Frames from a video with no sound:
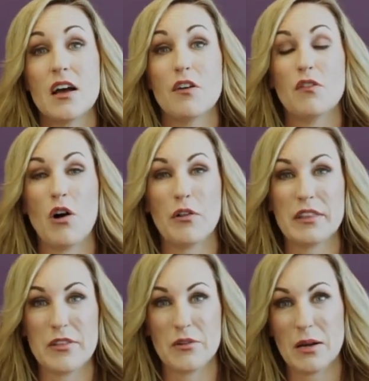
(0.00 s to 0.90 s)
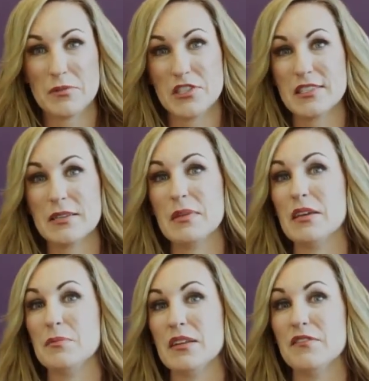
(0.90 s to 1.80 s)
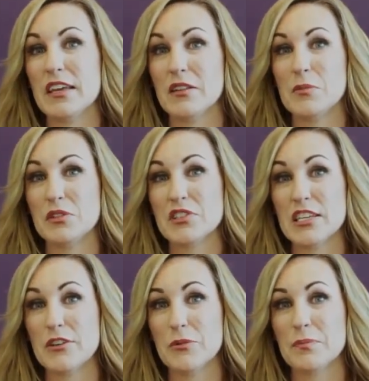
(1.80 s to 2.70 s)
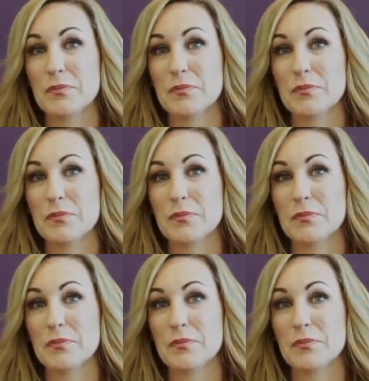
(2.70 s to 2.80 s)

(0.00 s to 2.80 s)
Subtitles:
of all the other options that may have been available to you.